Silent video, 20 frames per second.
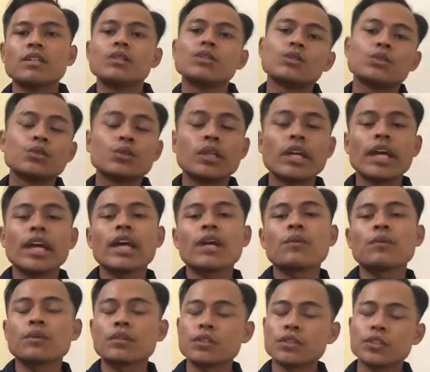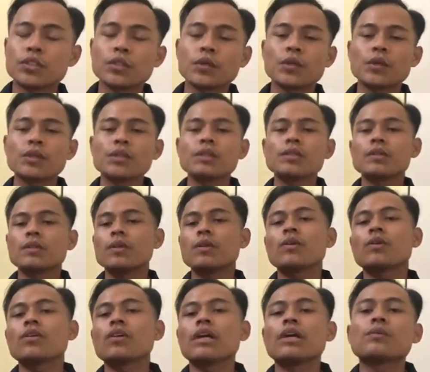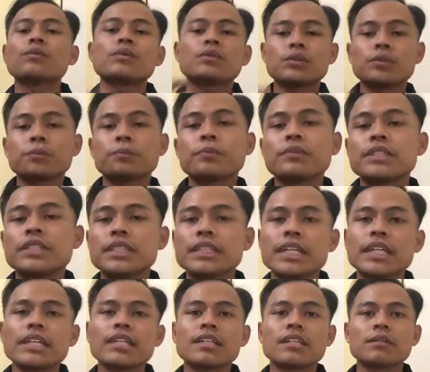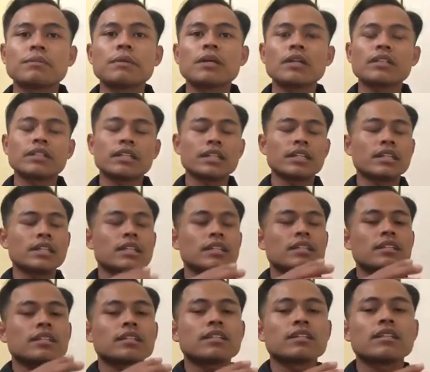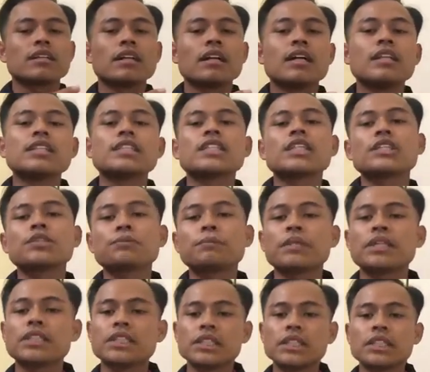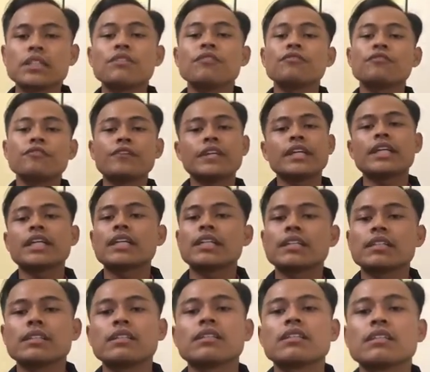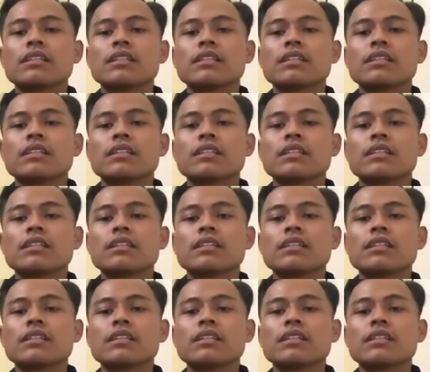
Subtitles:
Today I want to show you, or I want to present about a suspension vehicle.